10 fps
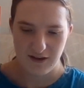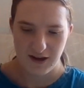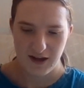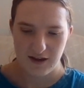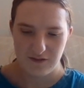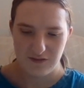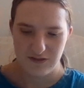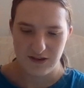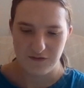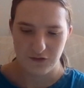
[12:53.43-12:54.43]
and then I have
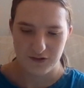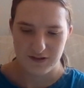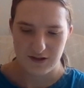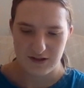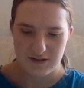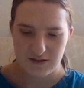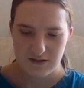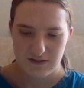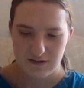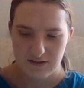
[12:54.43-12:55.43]
the full
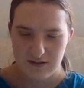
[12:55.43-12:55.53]
series.